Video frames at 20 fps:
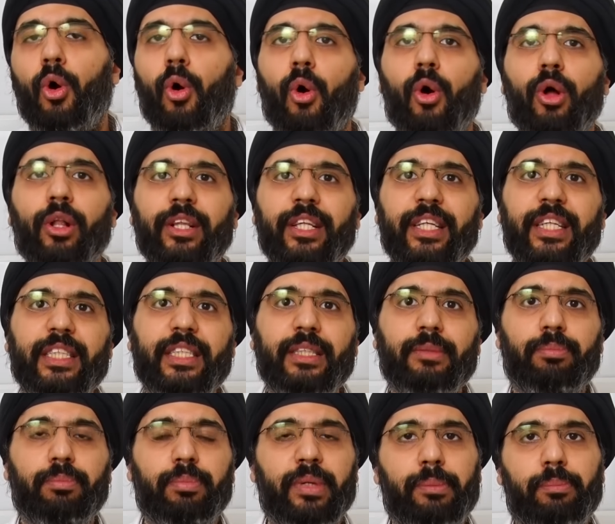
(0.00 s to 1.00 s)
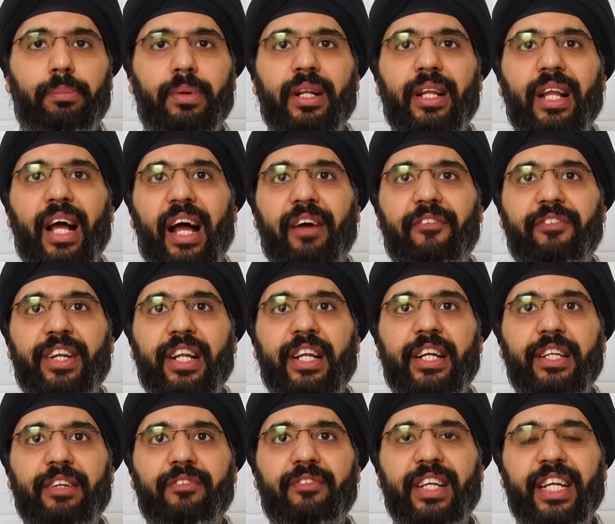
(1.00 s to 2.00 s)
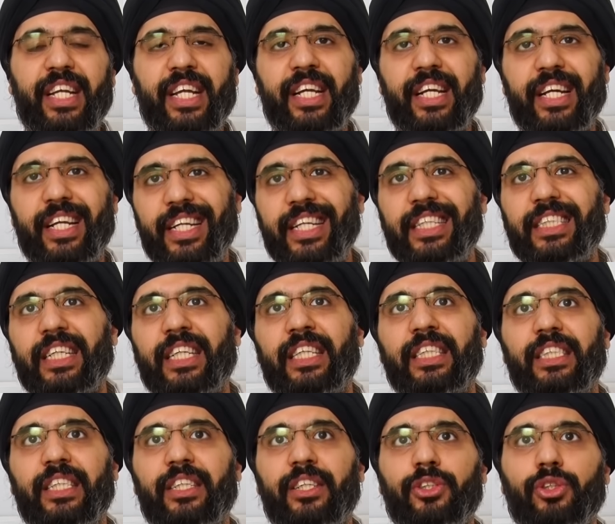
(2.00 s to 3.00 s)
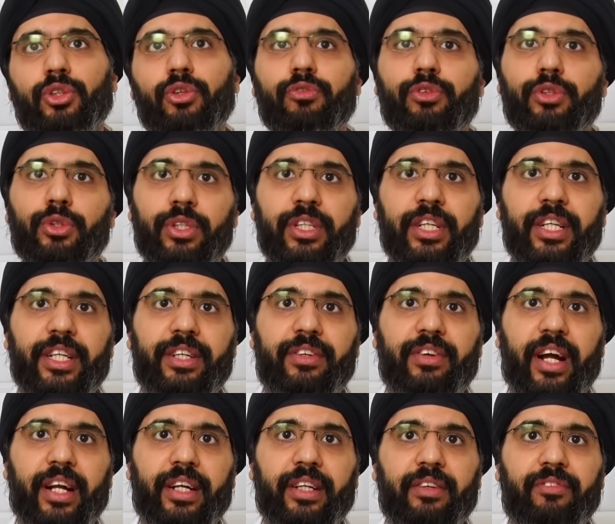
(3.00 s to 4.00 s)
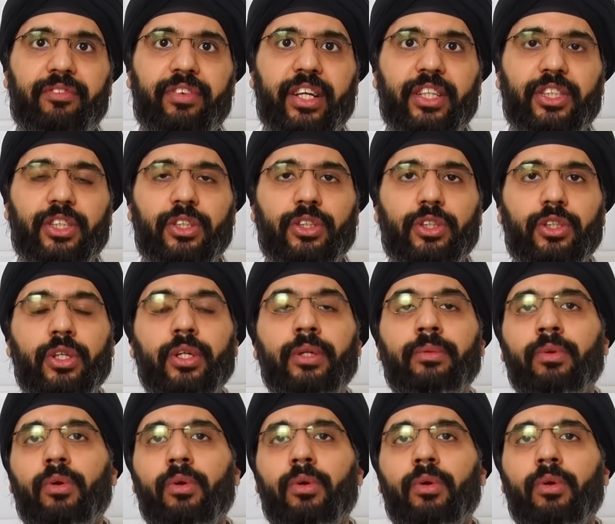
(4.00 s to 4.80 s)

All these people have relatively increased incidence of urinary tract infections.